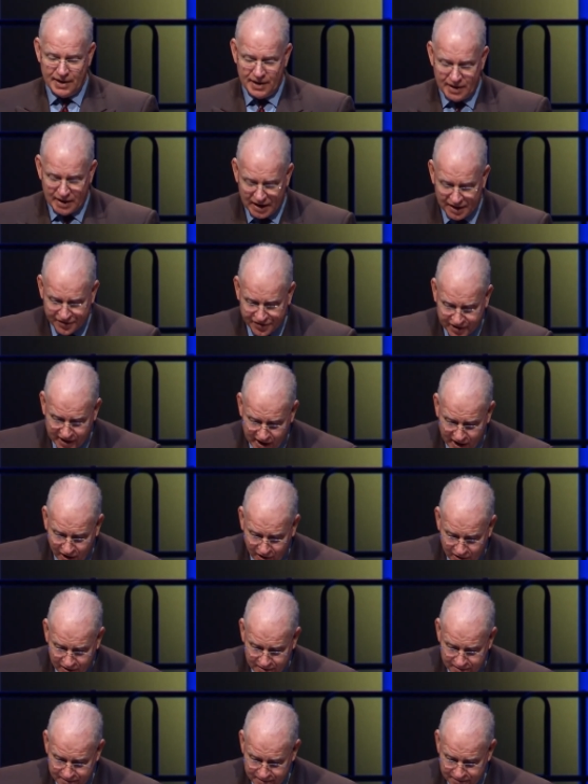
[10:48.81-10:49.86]
And so,
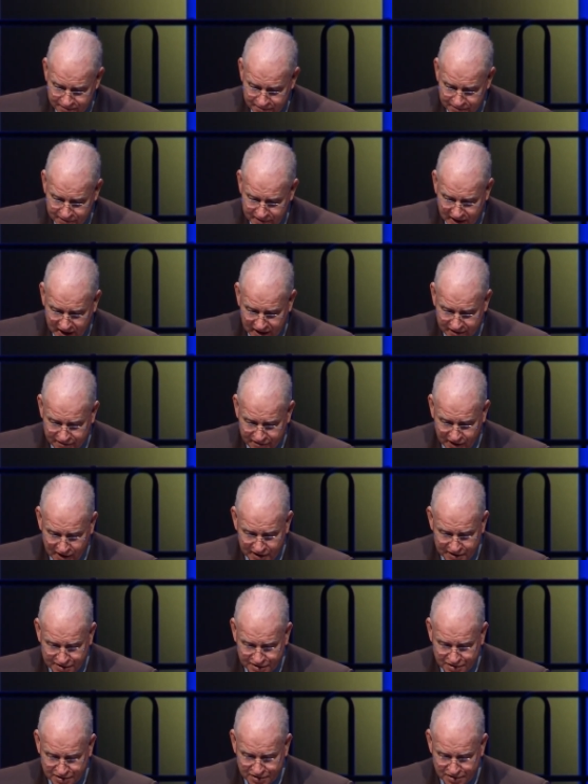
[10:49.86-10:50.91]
in
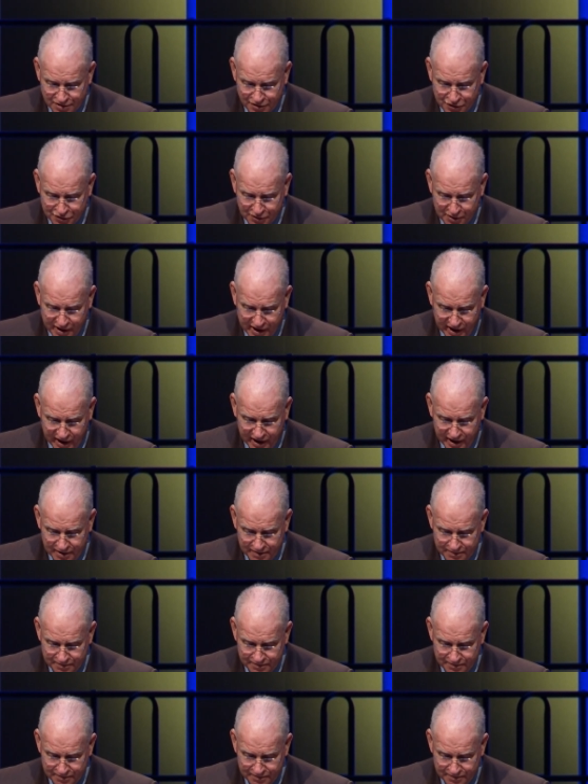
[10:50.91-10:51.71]
verse 3,